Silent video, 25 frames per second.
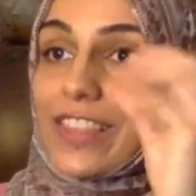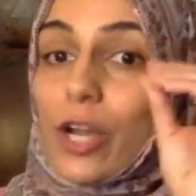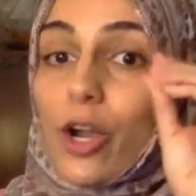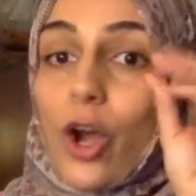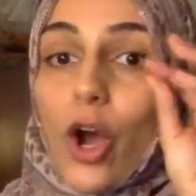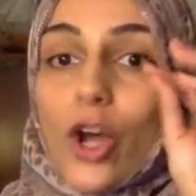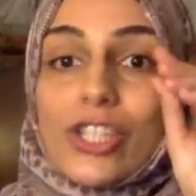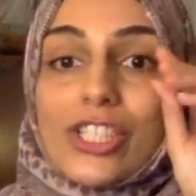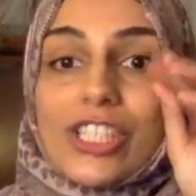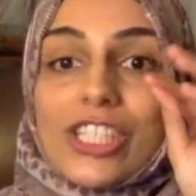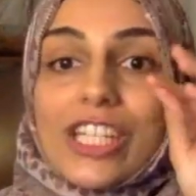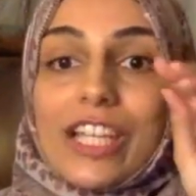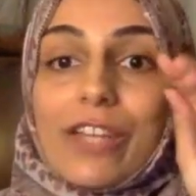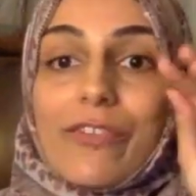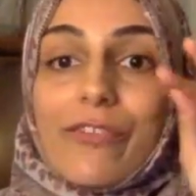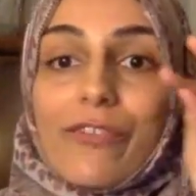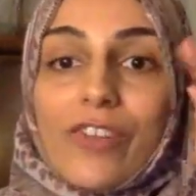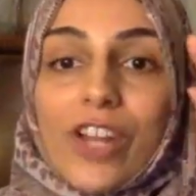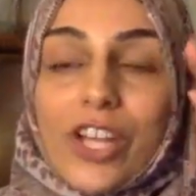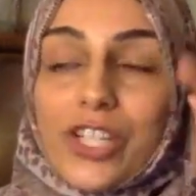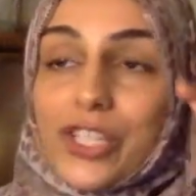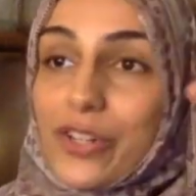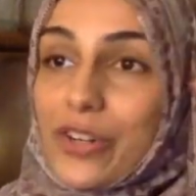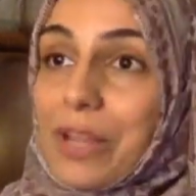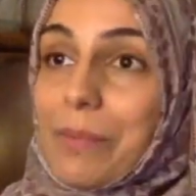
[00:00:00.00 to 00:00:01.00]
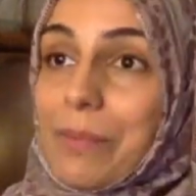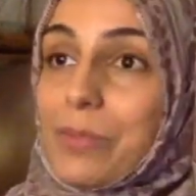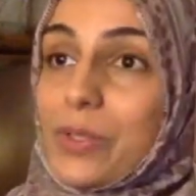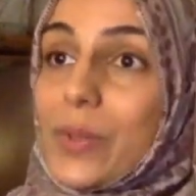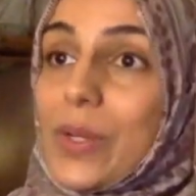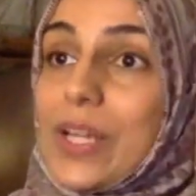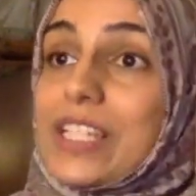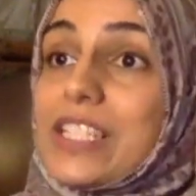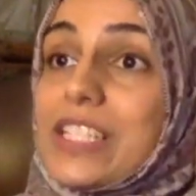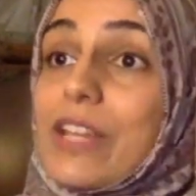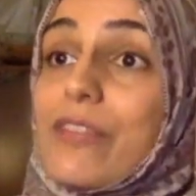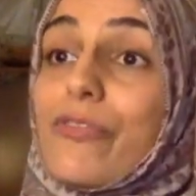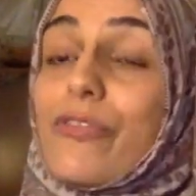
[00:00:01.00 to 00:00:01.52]
They're constantly fluttering
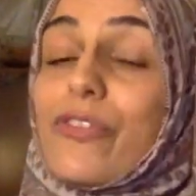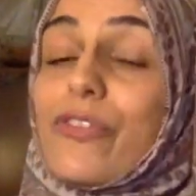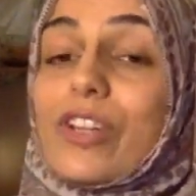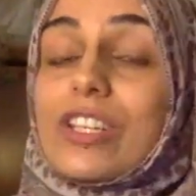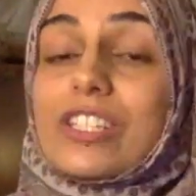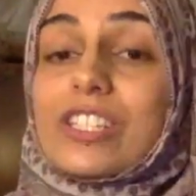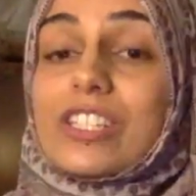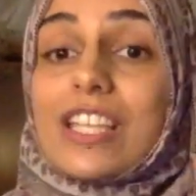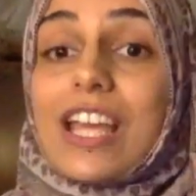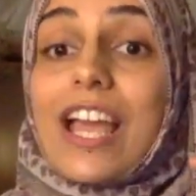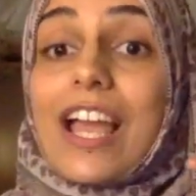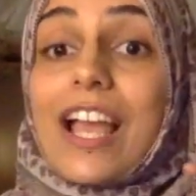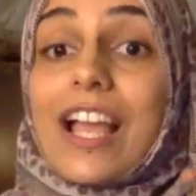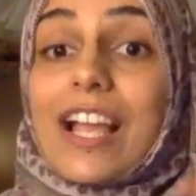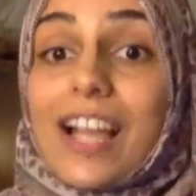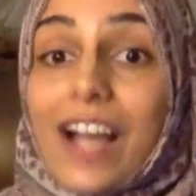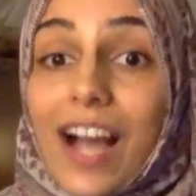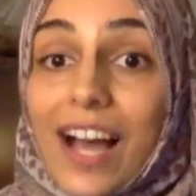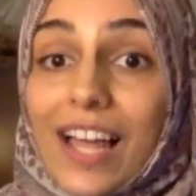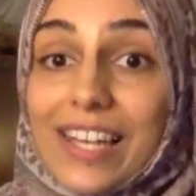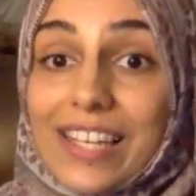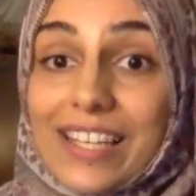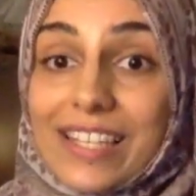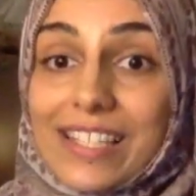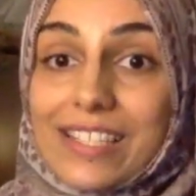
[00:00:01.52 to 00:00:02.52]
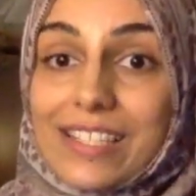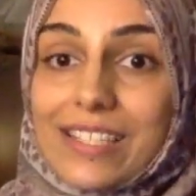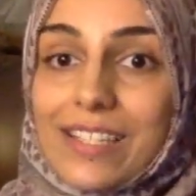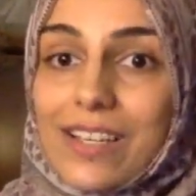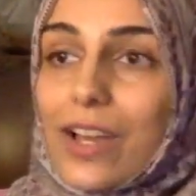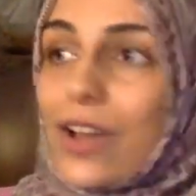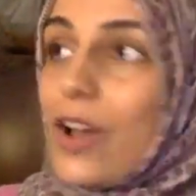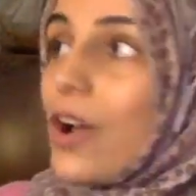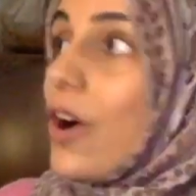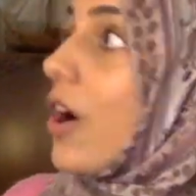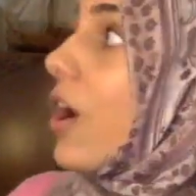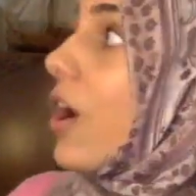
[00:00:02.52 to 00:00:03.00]
between different colors.